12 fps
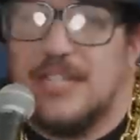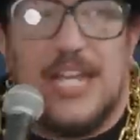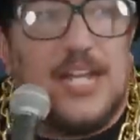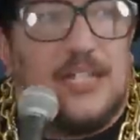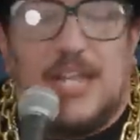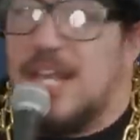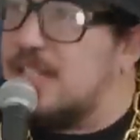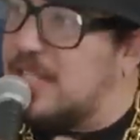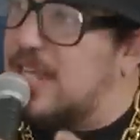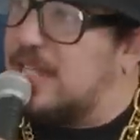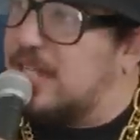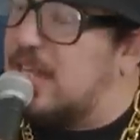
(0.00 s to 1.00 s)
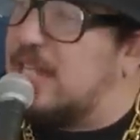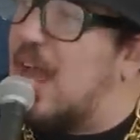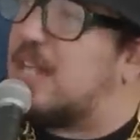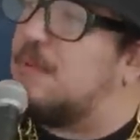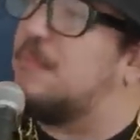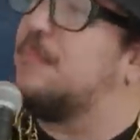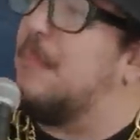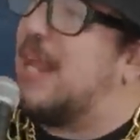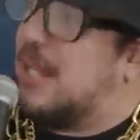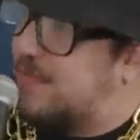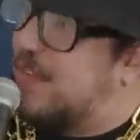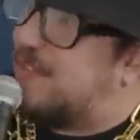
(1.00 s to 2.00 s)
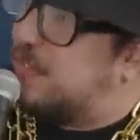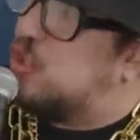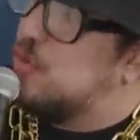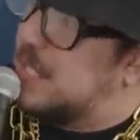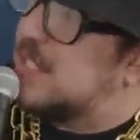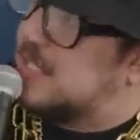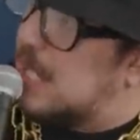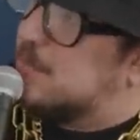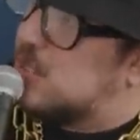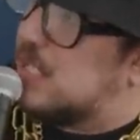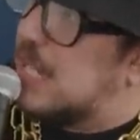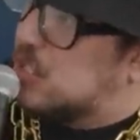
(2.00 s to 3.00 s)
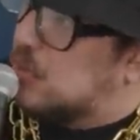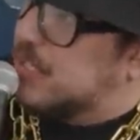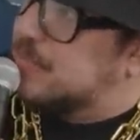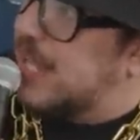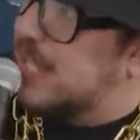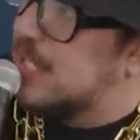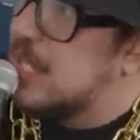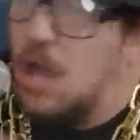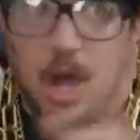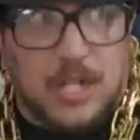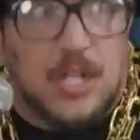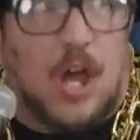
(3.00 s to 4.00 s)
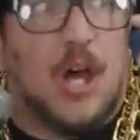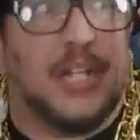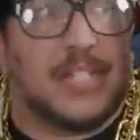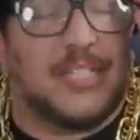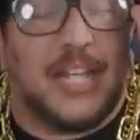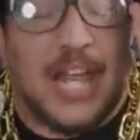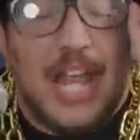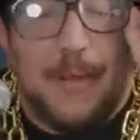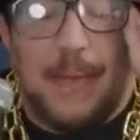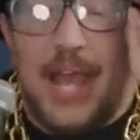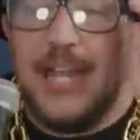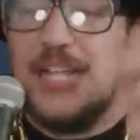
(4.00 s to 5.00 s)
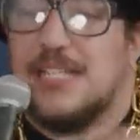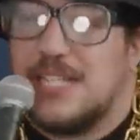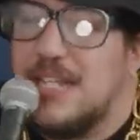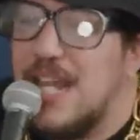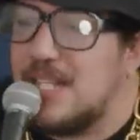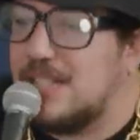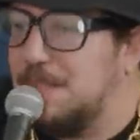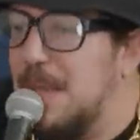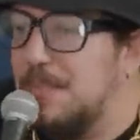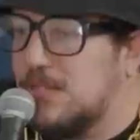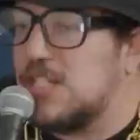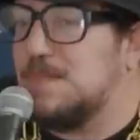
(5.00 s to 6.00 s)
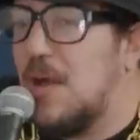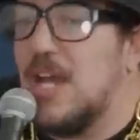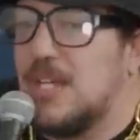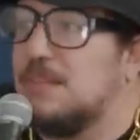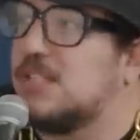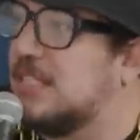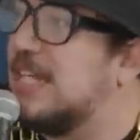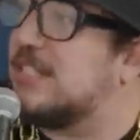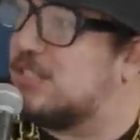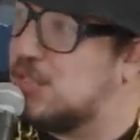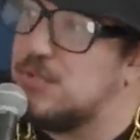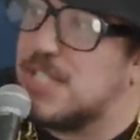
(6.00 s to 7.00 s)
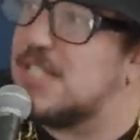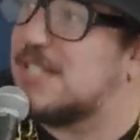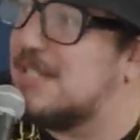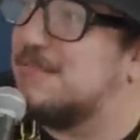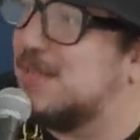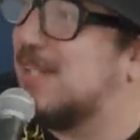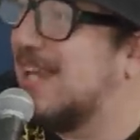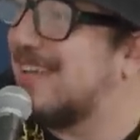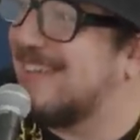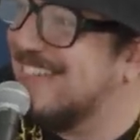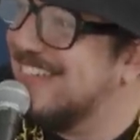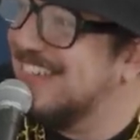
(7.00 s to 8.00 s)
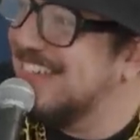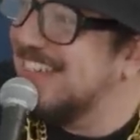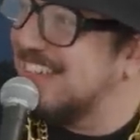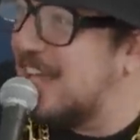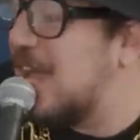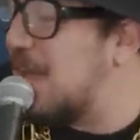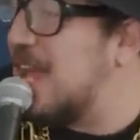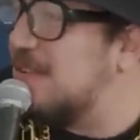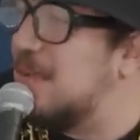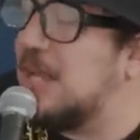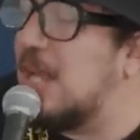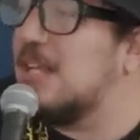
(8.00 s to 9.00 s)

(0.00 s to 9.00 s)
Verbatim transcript: yeah. they're, they're, they're, not made, fit for human consumption. I told him that. Yeah. On, on this thing. And he said, yes, people just buy them to like do this and be like, I, I, they